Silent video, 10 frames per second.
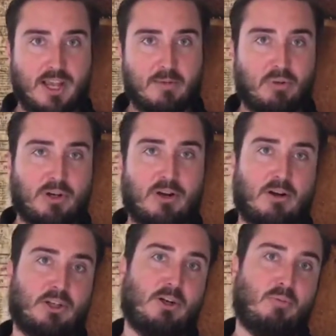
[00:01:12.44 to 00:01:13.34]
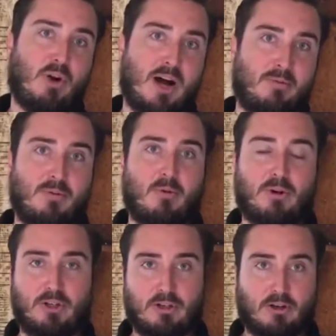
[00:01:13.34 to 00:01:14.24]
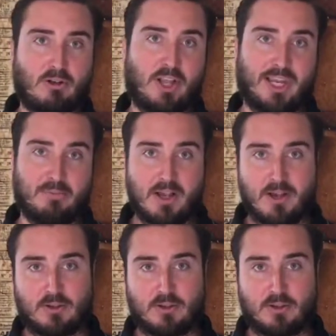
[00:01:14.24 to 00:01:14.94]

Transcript: and put it on your problem or your claim.